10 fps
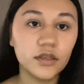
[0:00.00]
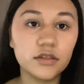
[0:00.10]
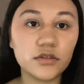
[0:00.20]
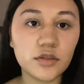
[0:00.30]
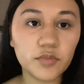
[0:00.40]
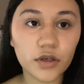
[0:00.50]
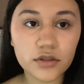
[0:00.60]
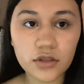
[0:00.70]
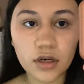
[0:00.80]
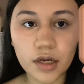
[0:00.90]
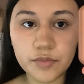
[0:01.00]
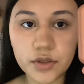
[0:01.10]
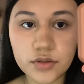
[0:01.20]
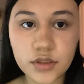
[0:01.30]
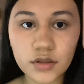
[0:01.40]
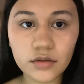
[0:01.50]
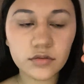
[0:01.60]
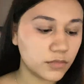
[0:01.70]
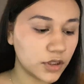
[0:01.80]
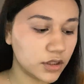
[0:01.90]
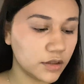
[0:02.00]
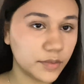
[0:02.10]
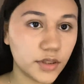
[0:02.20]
This is the bronzer I'm using. And I'm